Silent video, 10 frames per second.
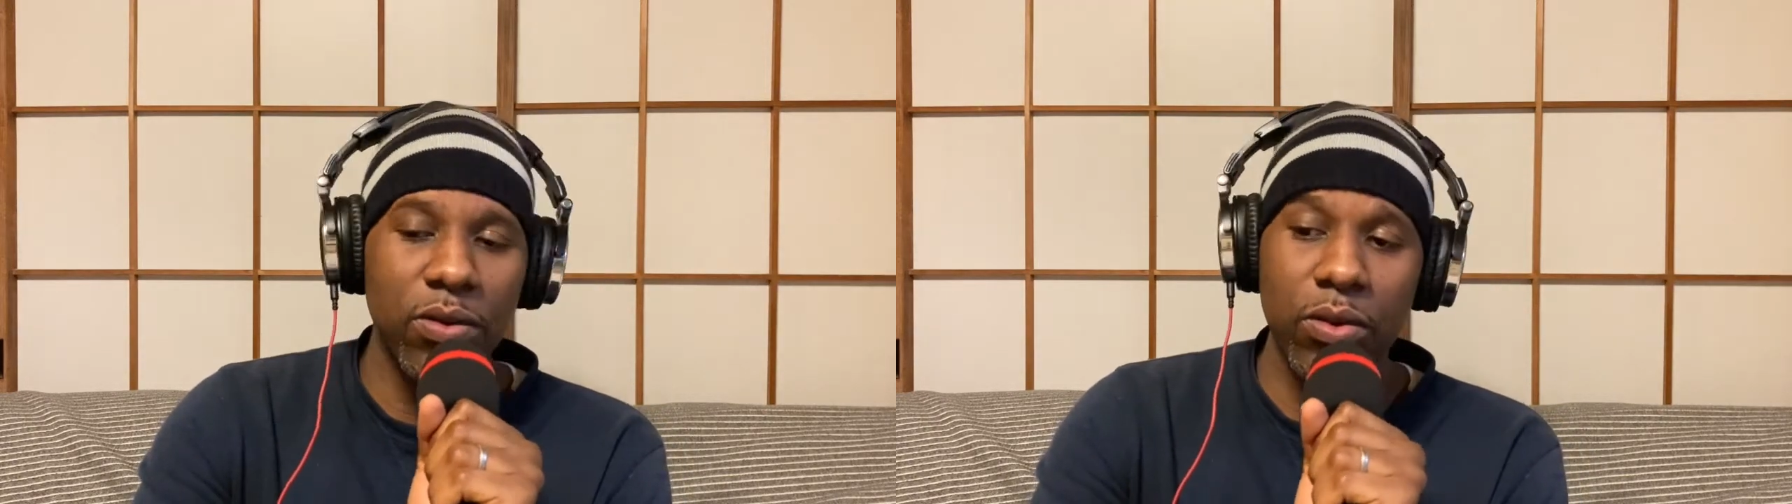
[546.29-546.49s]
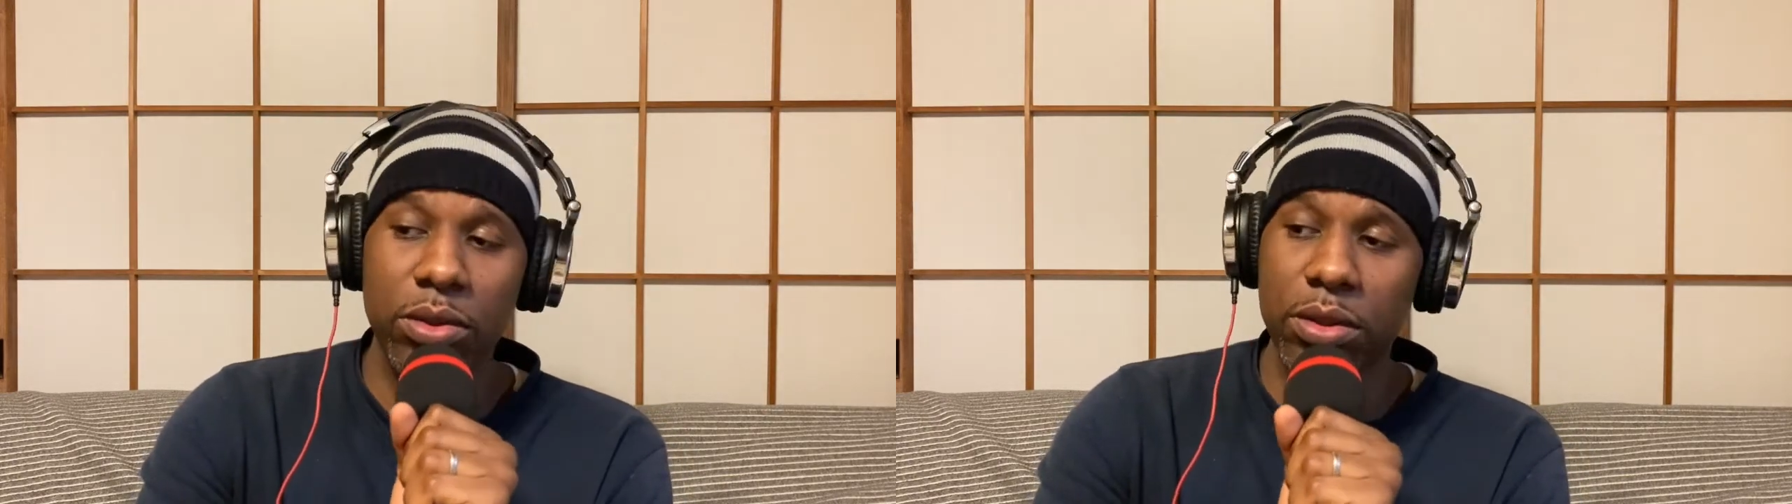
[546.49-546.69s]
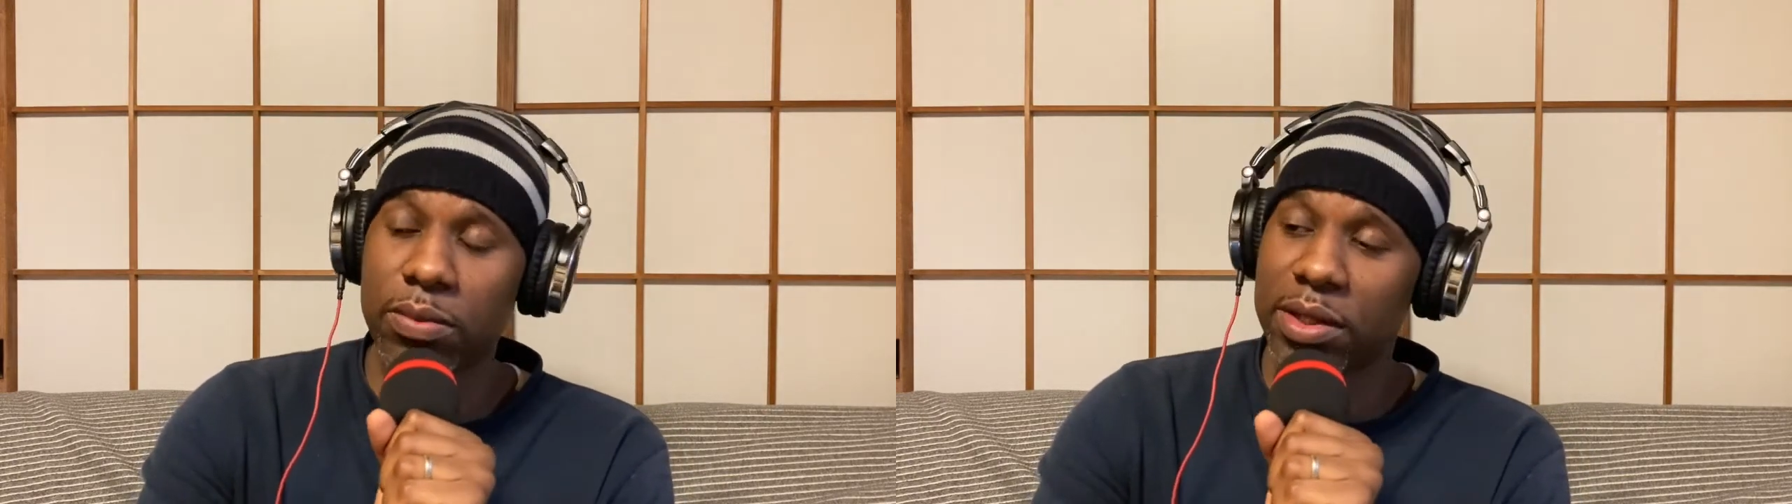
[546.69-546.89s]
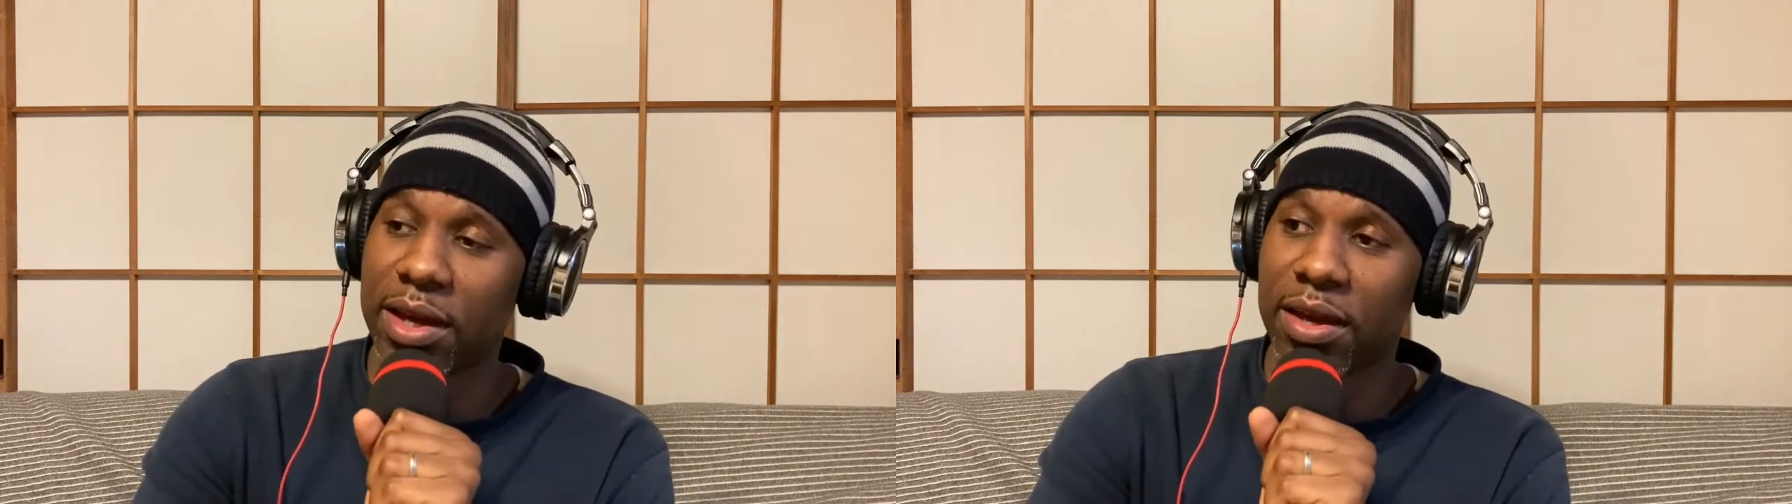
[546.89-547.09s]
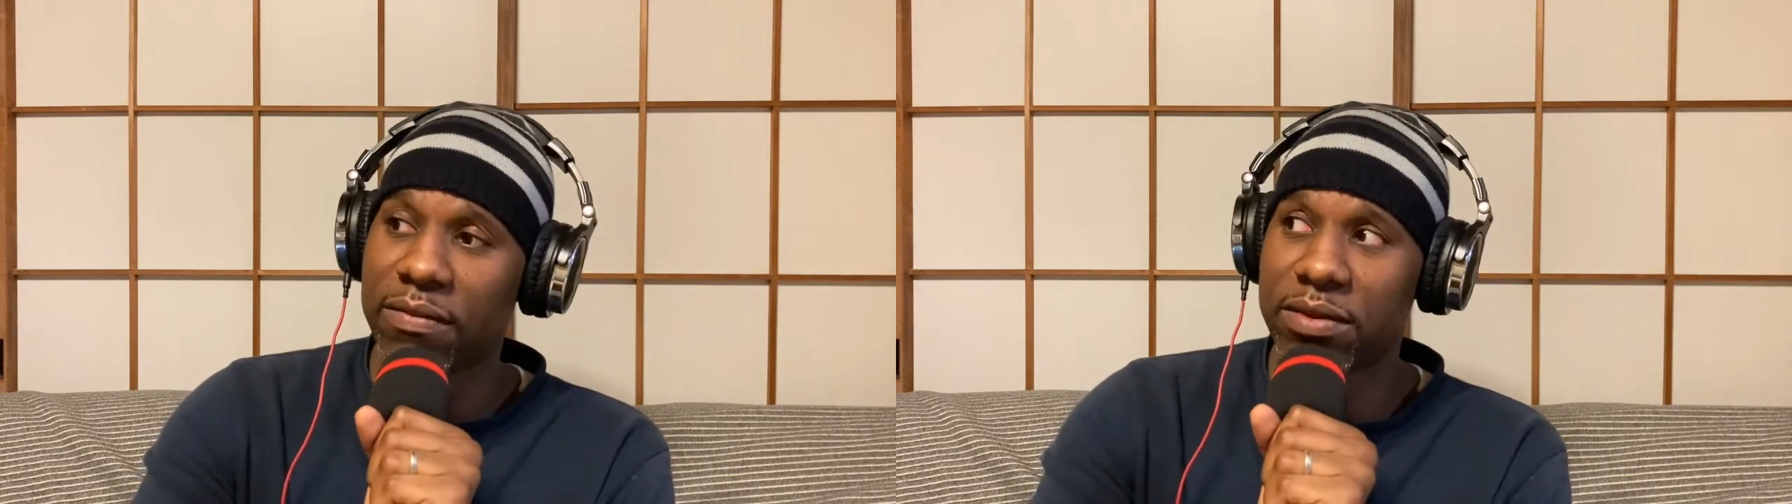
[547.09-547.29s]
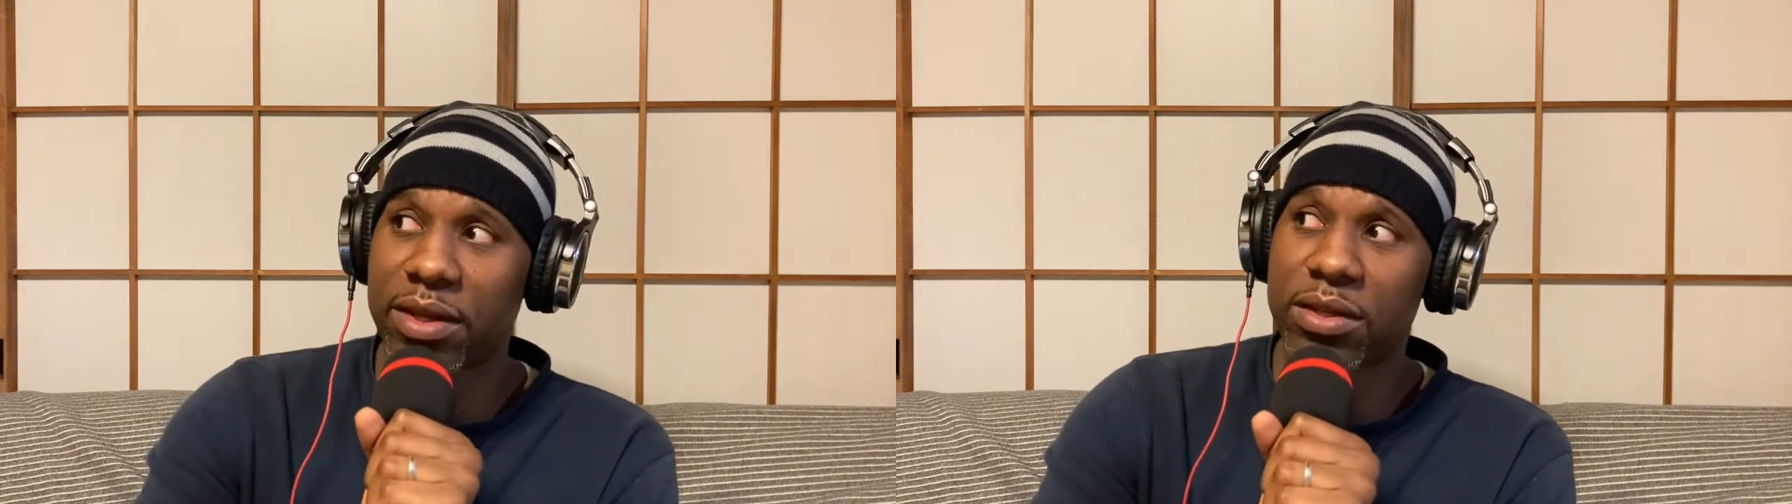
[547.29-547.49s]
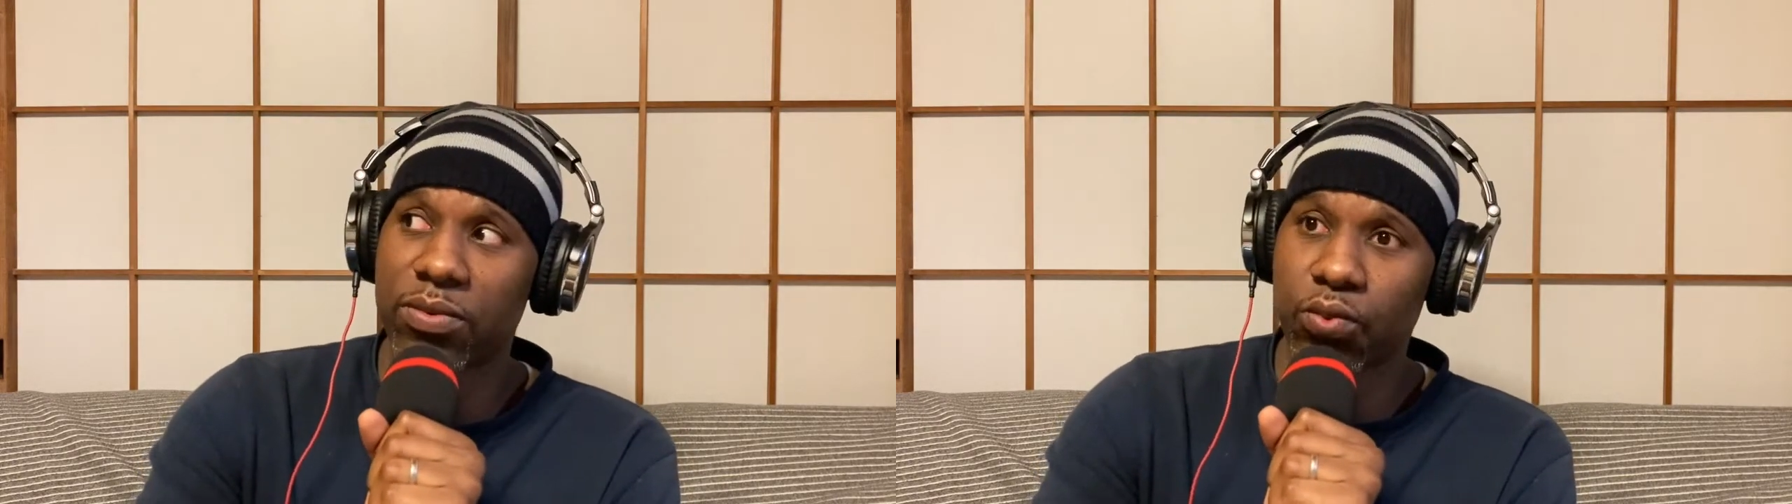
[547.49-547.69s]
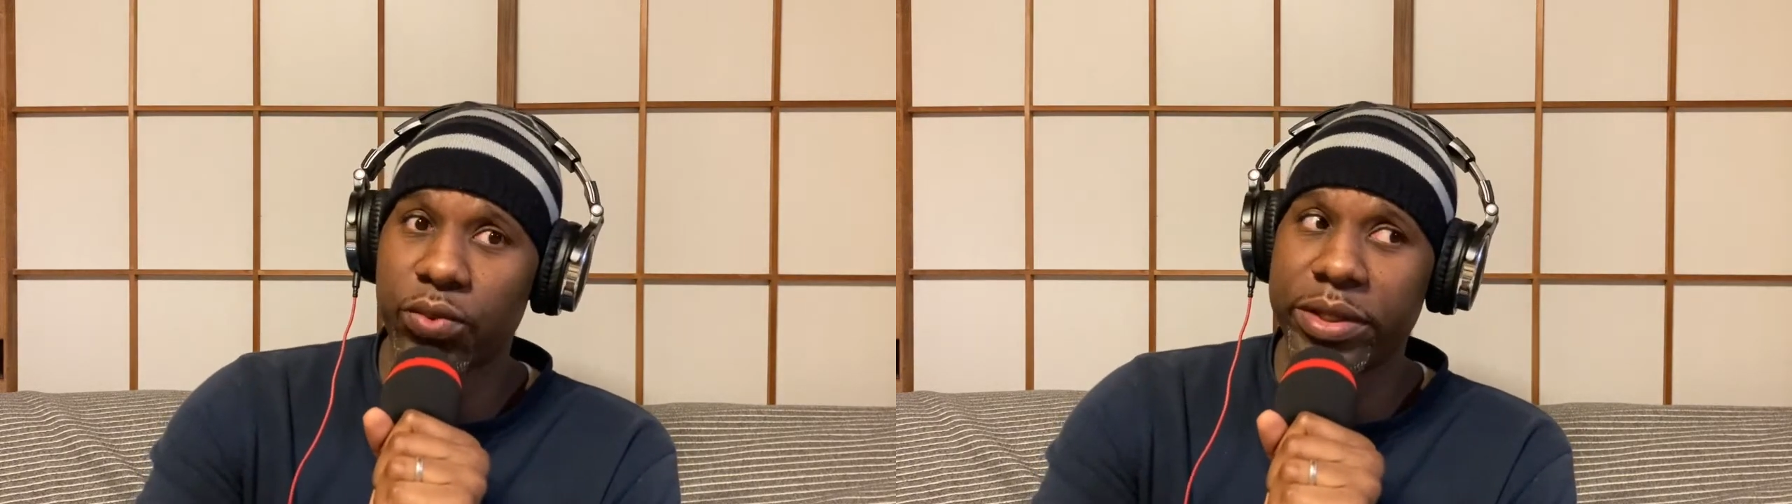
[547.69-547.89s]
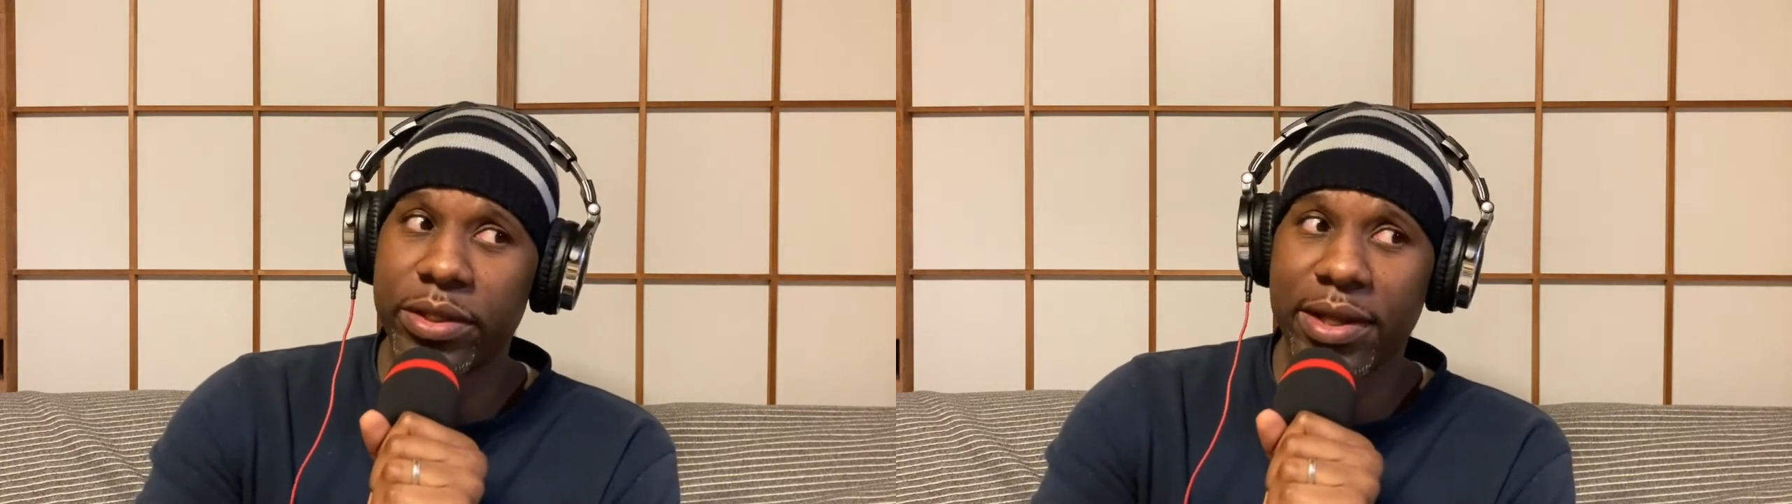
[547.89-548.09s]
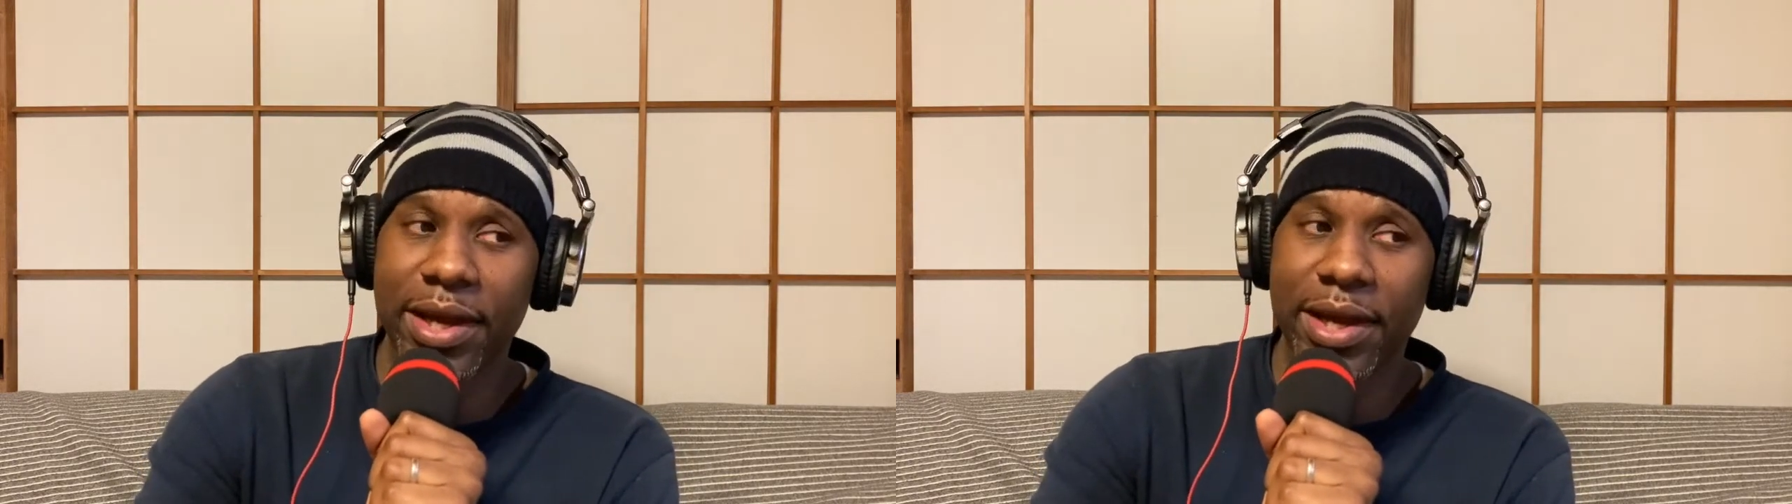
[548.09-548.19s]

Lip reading: or do you want to have like some real